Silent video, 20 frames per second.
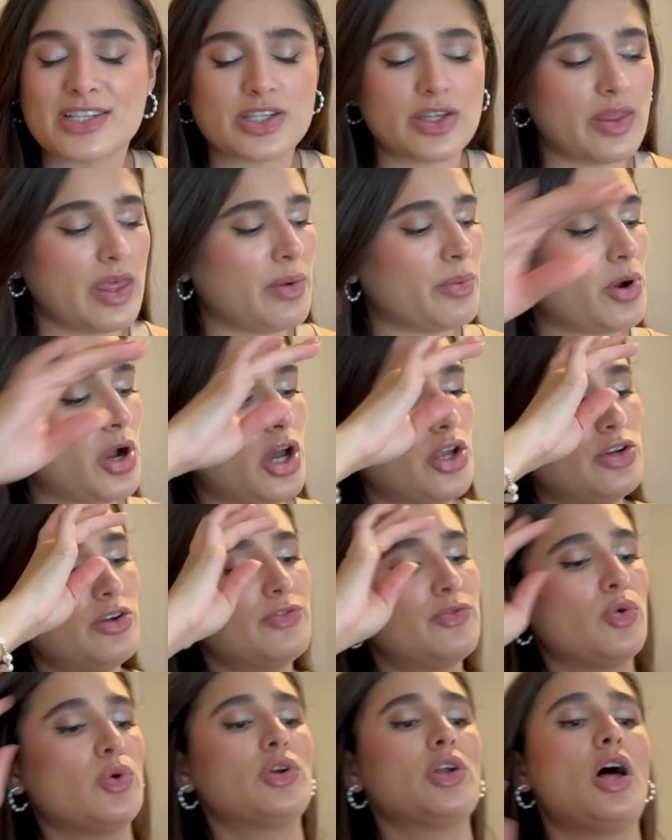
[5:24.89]
So they were under
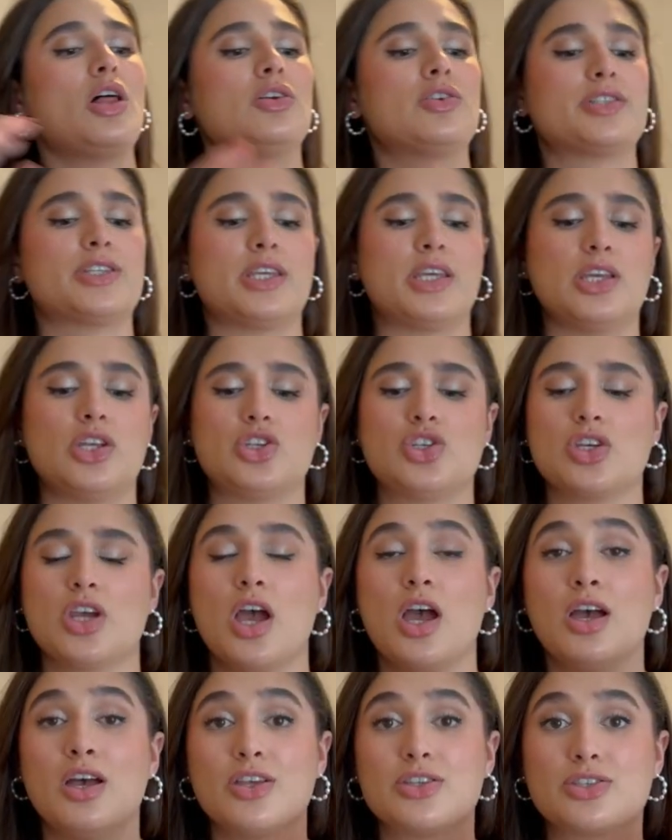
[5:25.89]
$4 each.
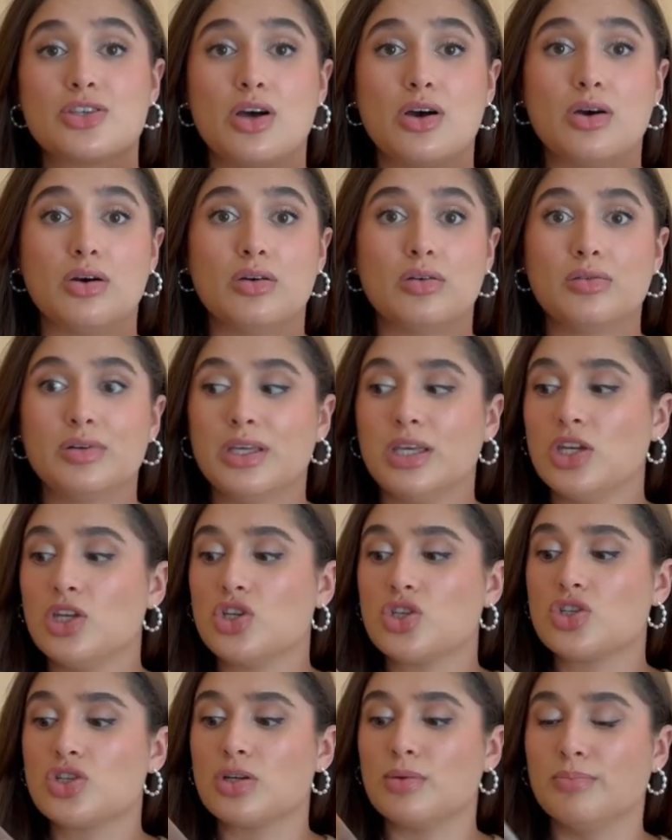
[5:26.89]
So
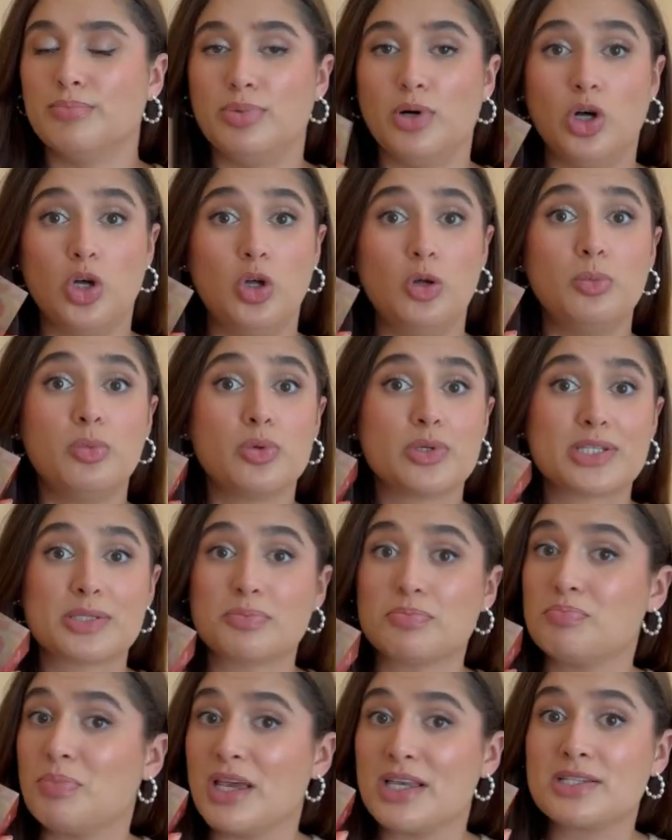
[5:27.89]
each bulb was
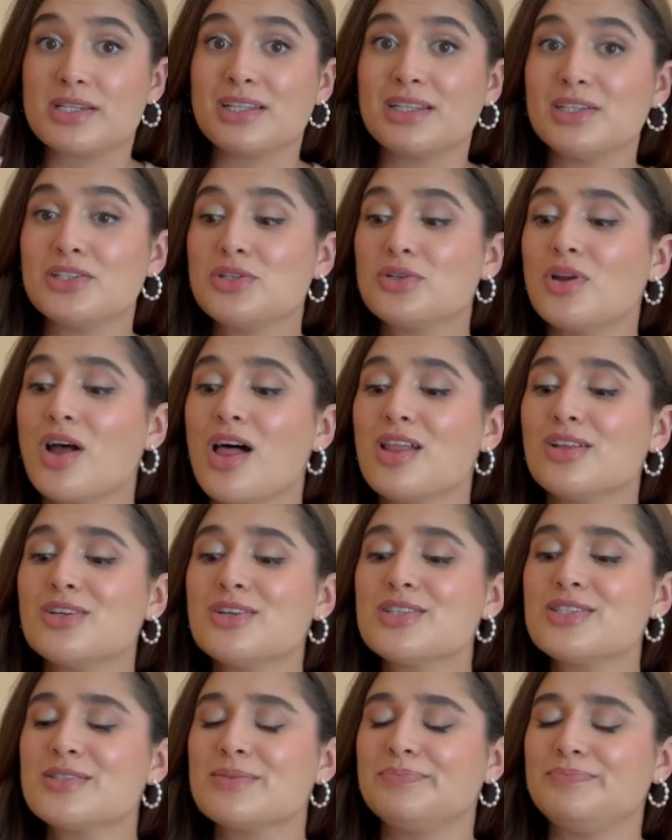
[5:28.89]
basically
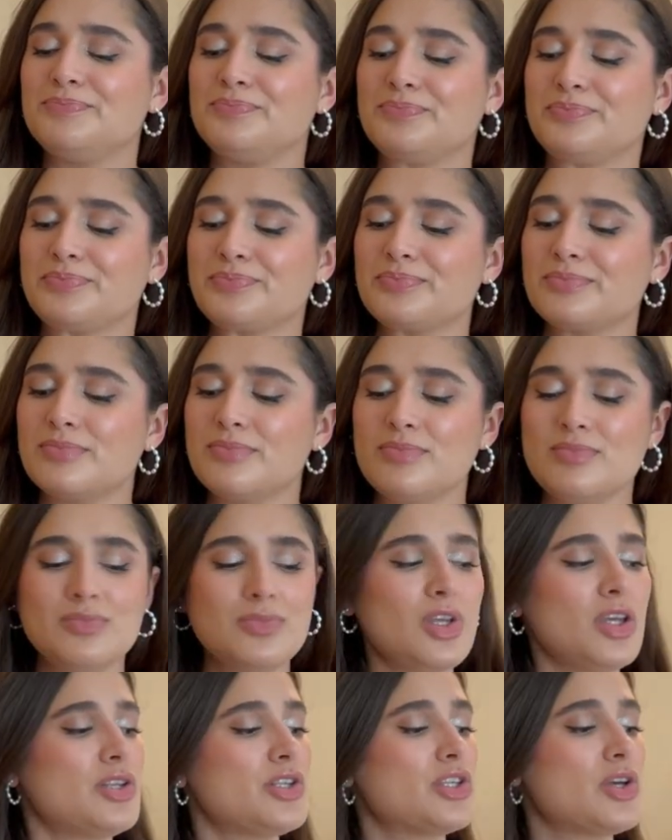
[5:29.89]
$2.
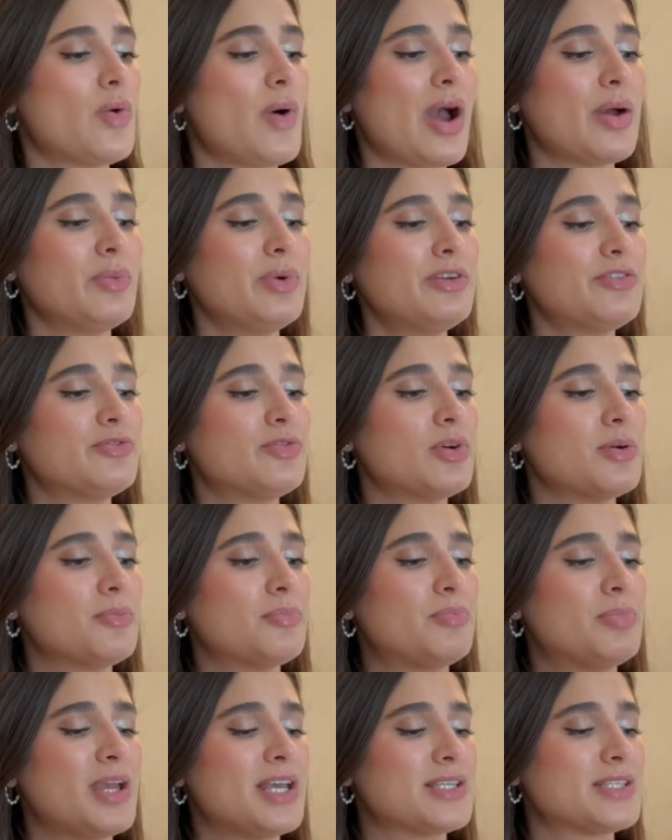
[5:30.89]
So I went for
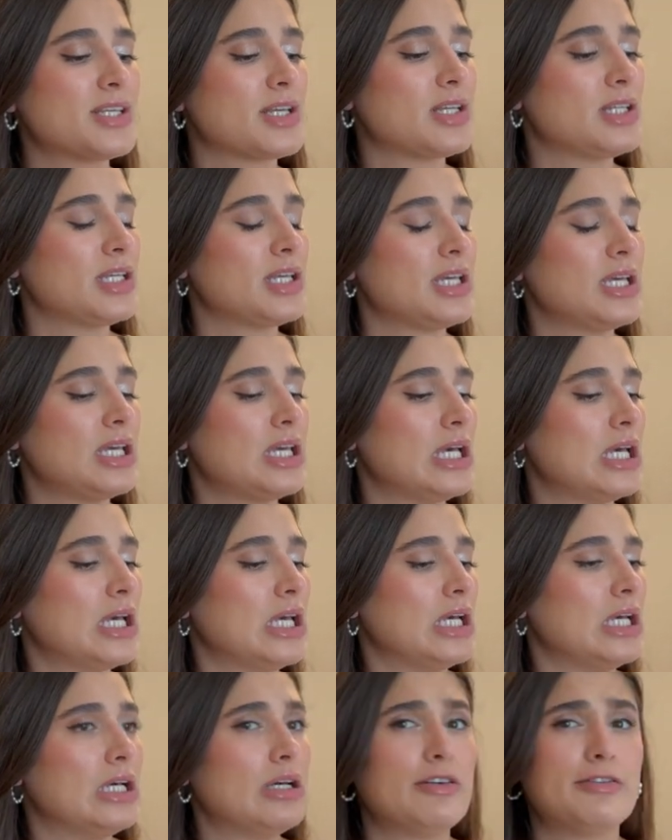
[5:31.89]
basically
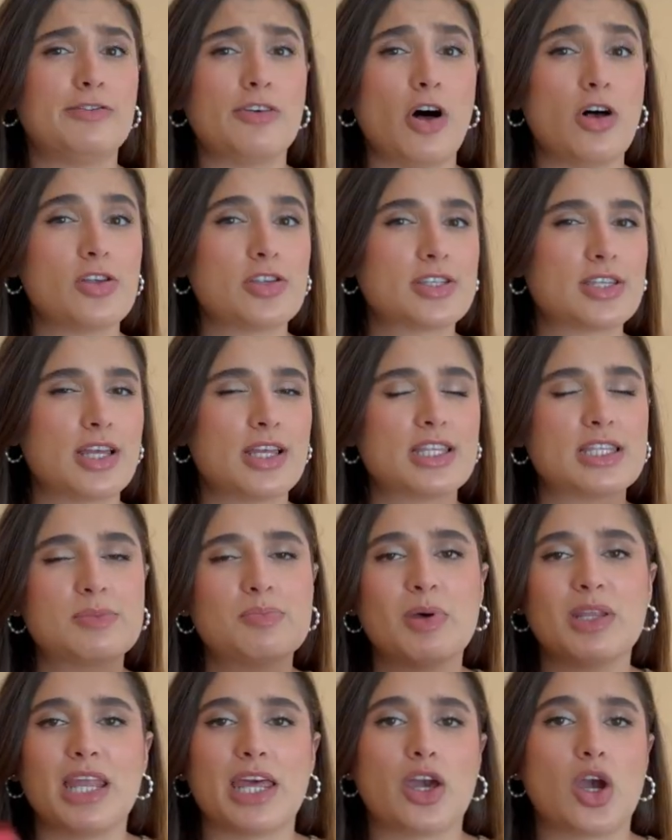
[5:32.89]
fall scents,
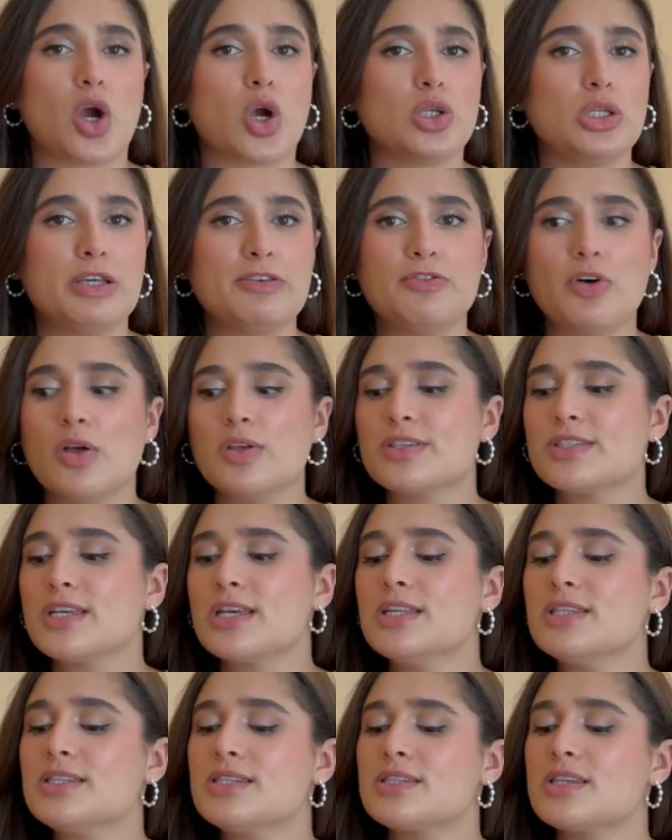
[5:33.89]
but like early fall
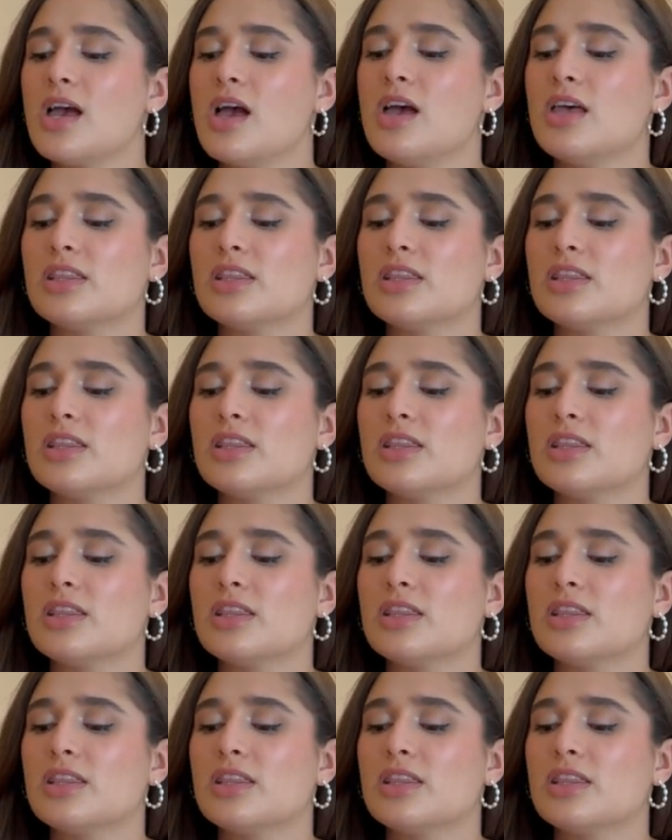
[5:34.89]
scents.